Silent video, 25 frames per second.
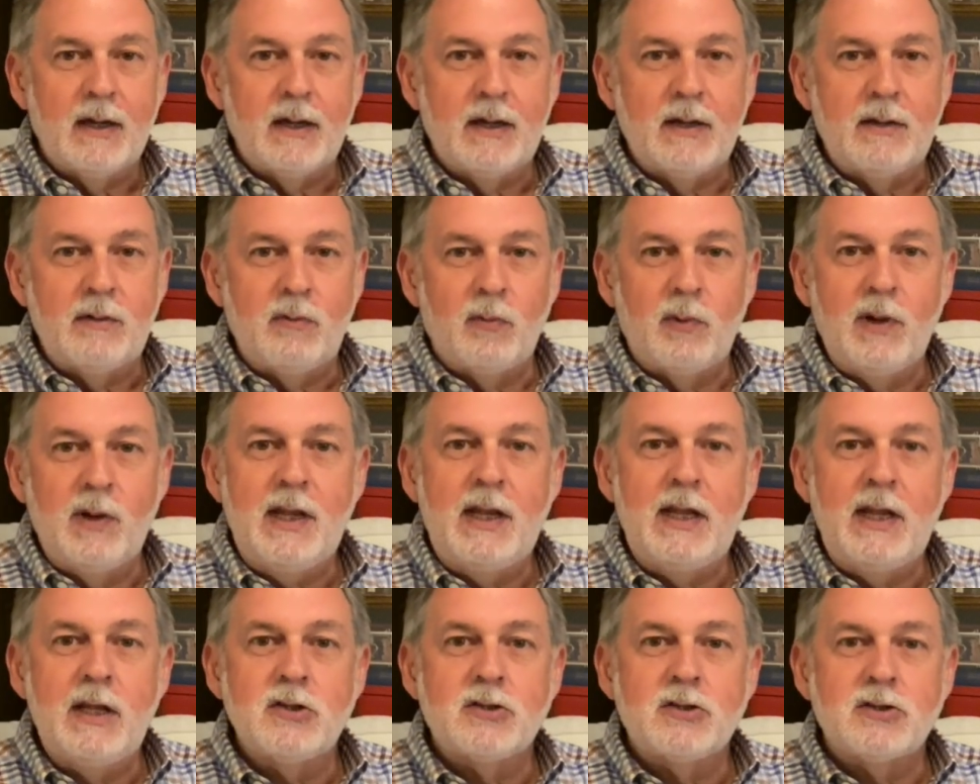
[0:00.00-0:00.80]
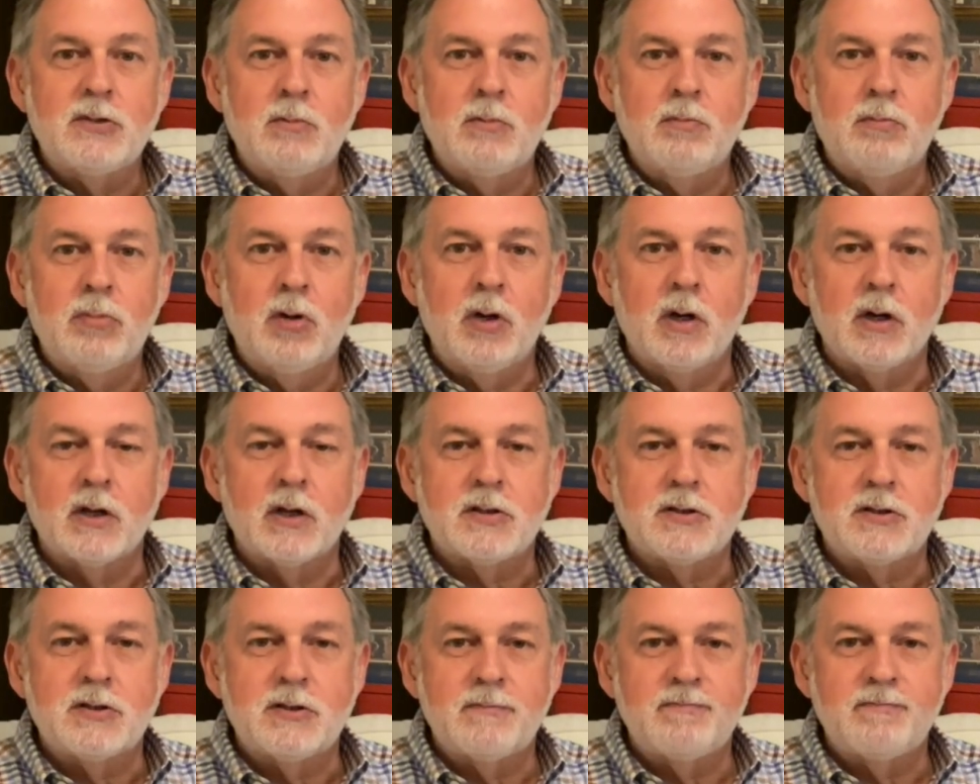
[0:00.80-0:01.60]
in reading some
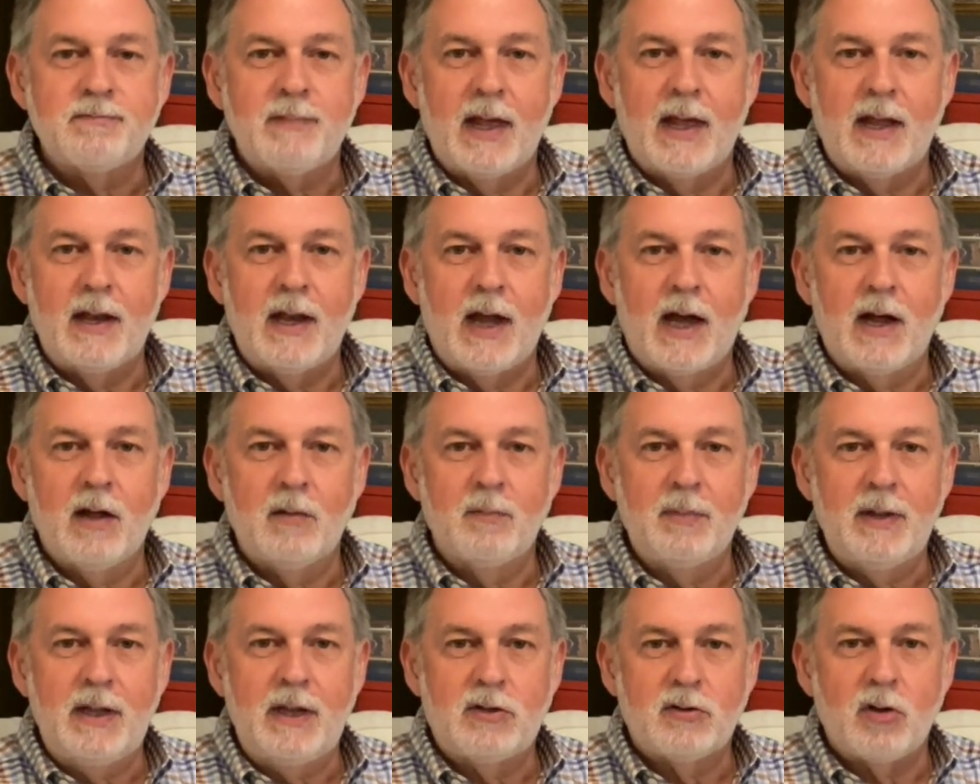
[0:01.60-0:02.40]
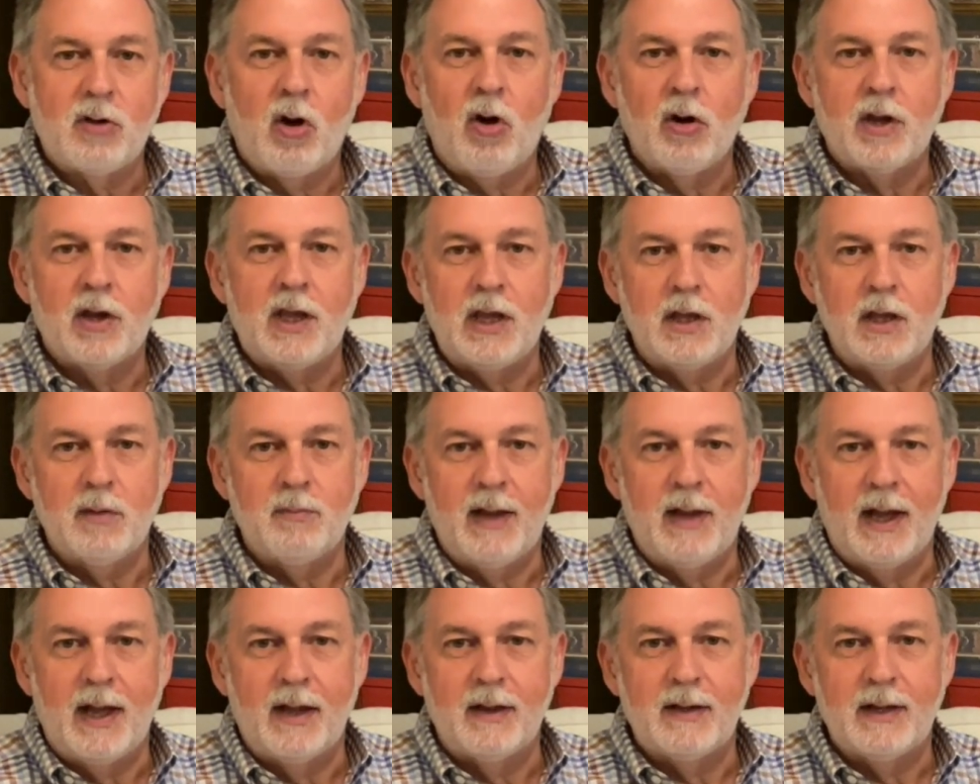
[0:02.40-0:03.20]
books, and I'll be talking
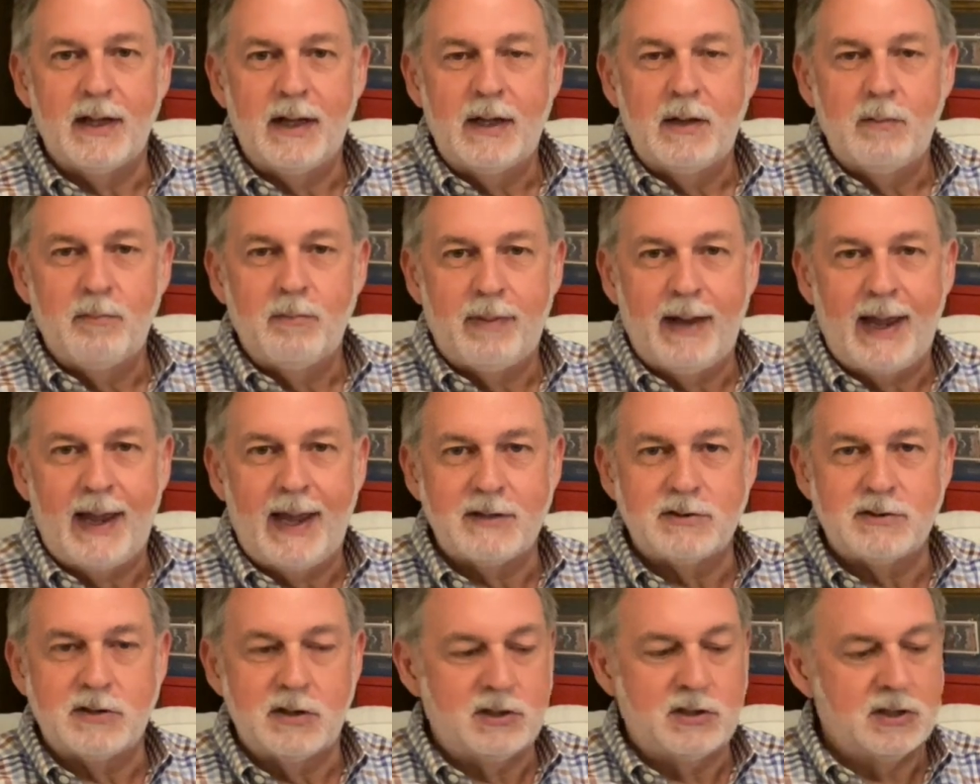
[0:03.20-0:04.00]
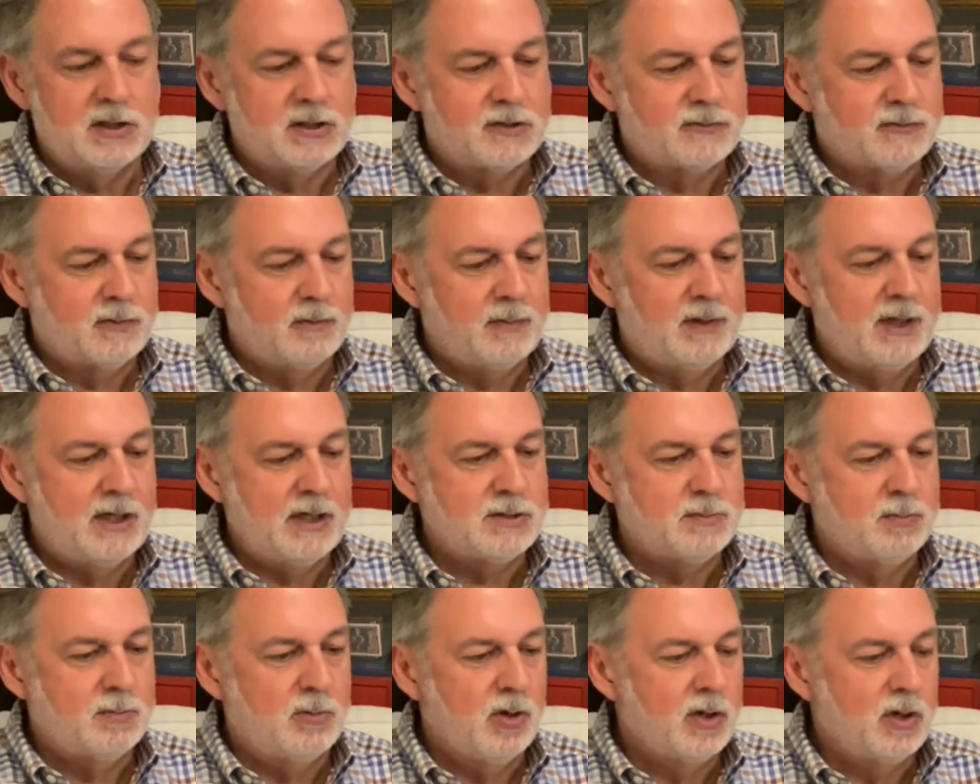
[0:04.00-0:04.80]
about passages from
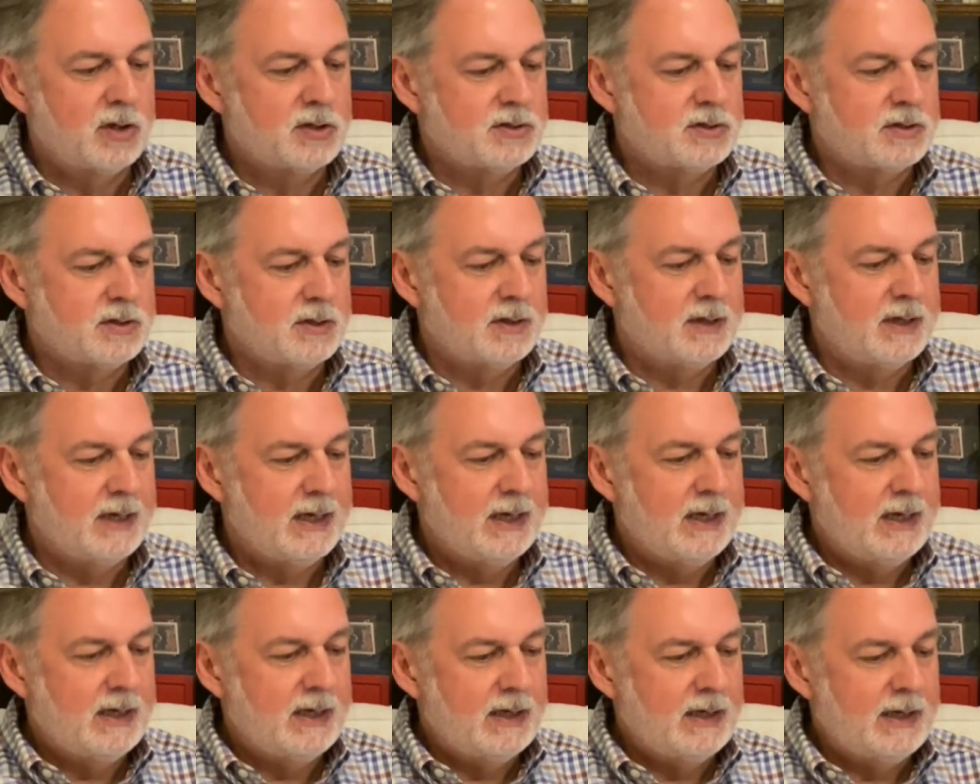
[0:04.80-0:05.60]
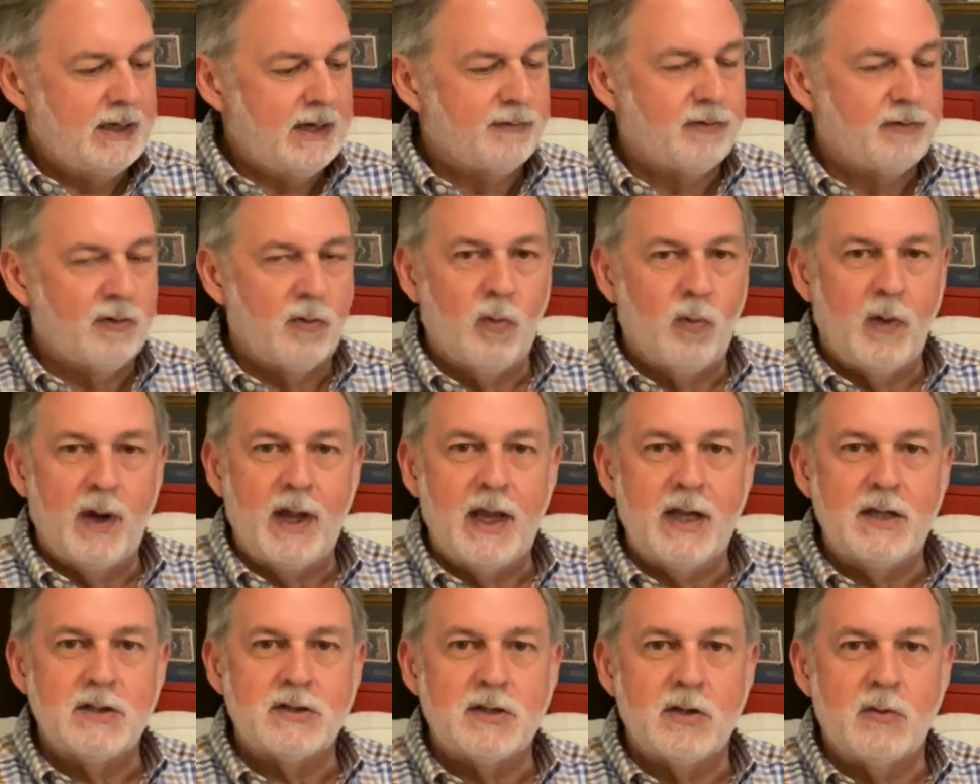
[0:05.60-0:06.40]
these books and different
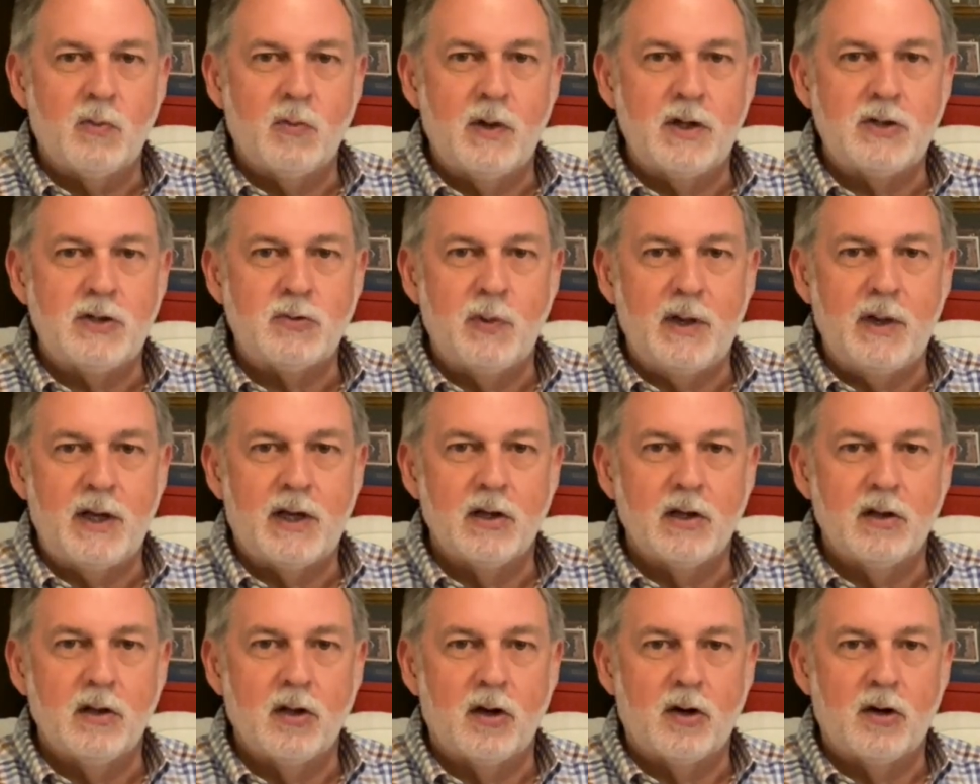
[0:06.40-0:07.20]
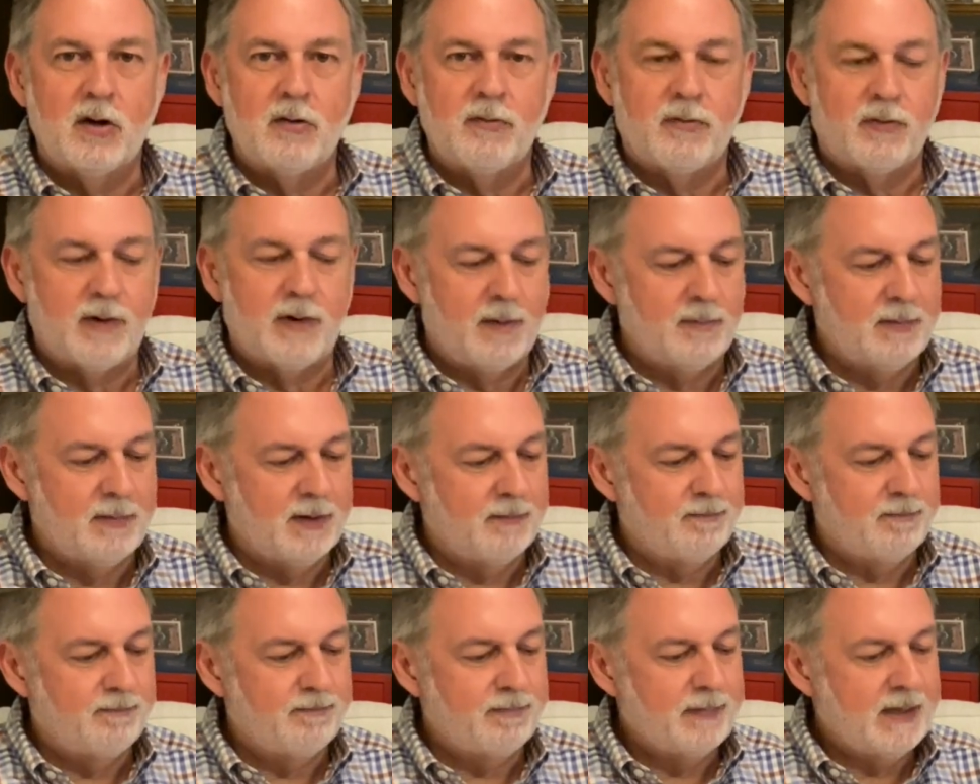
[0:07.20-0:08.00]
ways in which we can learn from
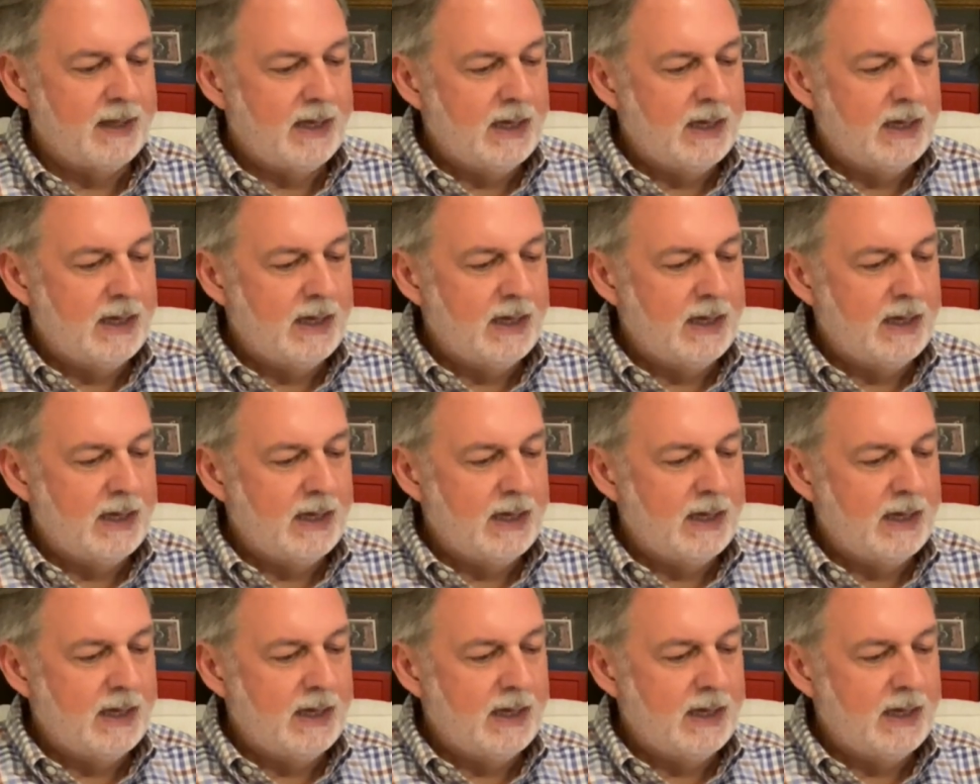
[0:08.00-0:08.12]
them.